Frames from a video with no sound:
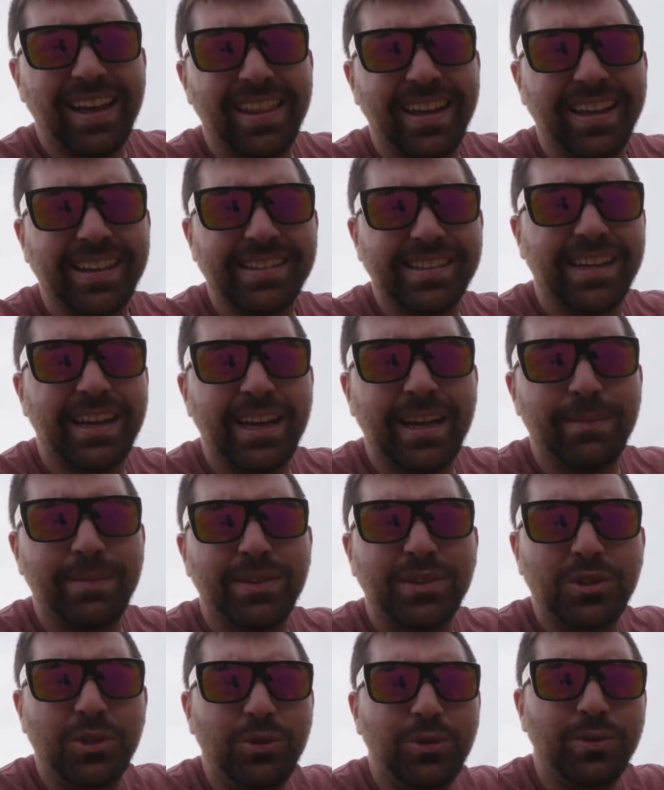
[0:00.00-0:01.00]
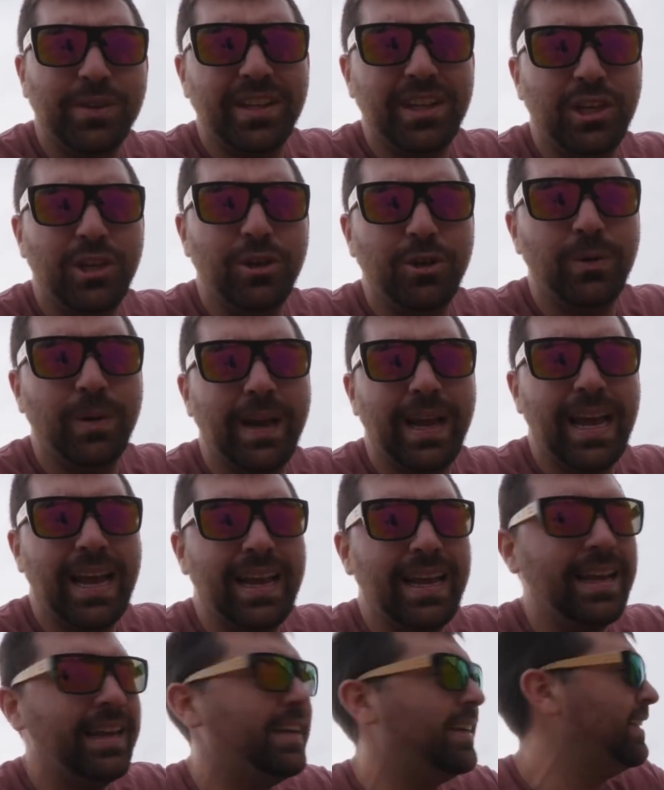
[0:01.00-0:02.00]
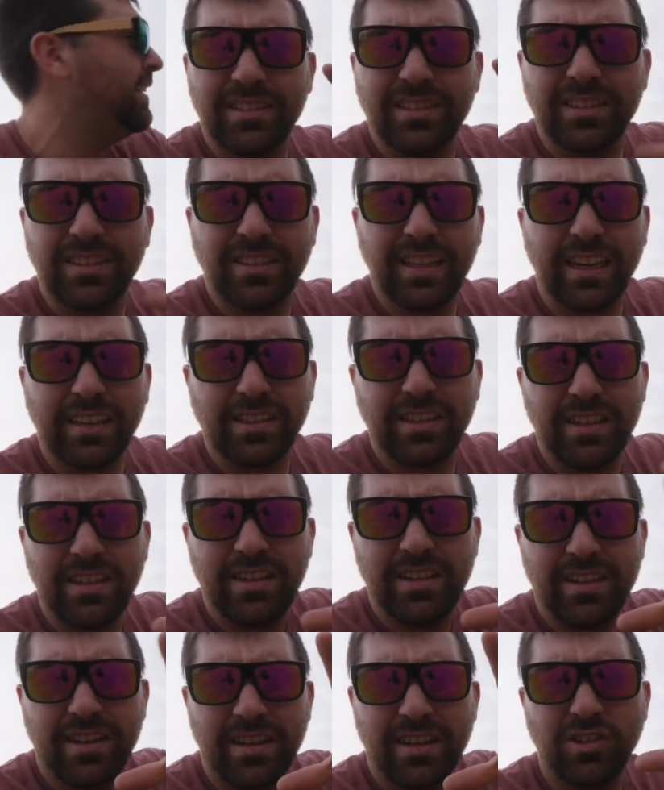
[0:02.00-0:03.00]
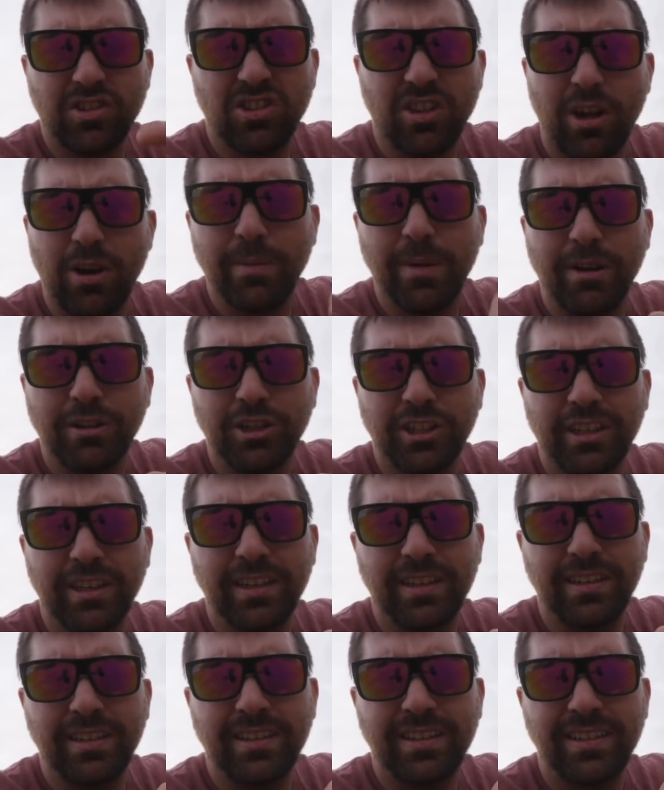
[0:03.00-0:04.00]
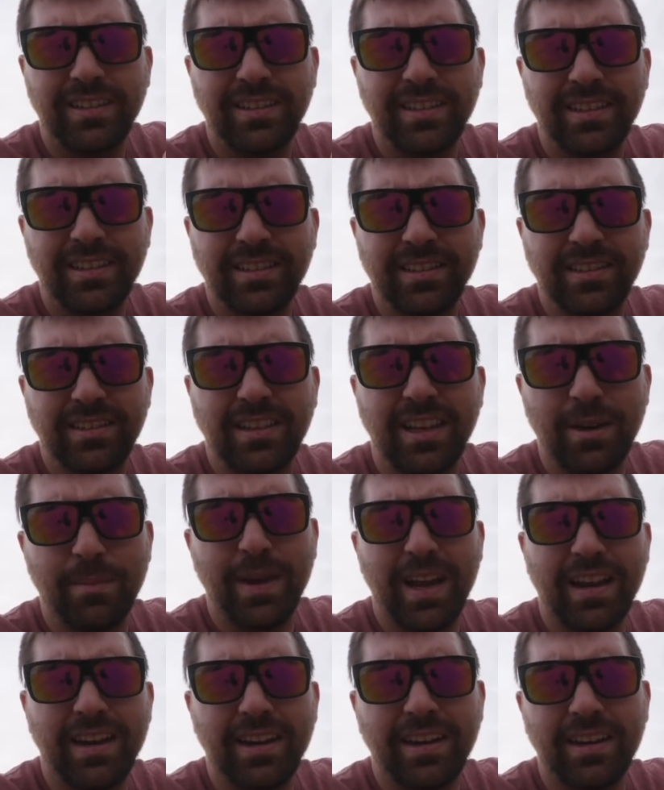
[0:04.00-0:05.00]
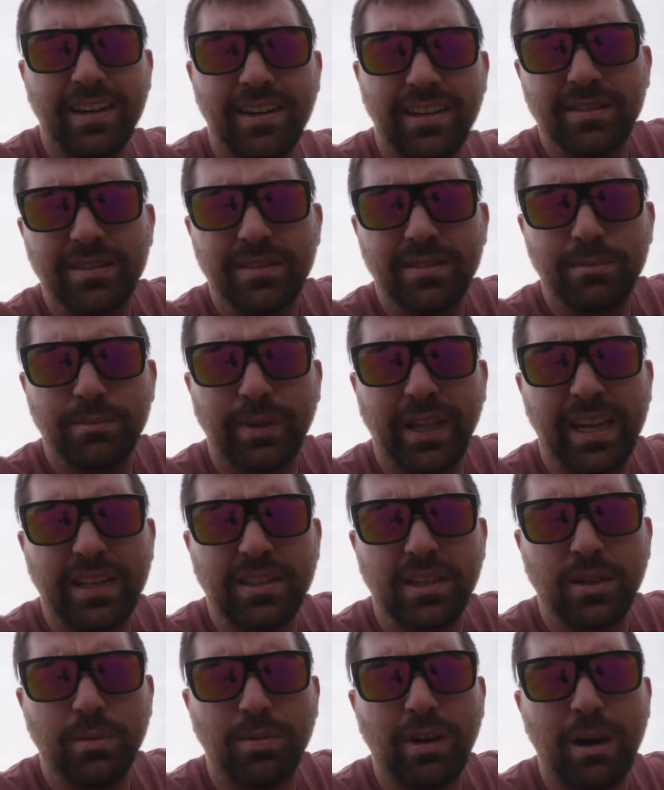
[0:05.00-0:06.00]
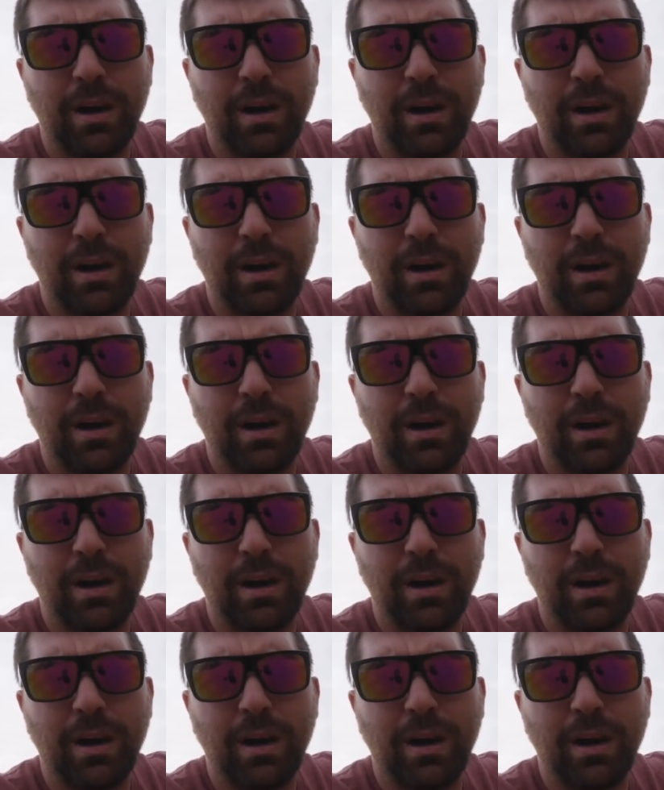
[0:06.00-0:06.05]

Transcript: I think it's time to cue a sexy slow motion cinematic plants on the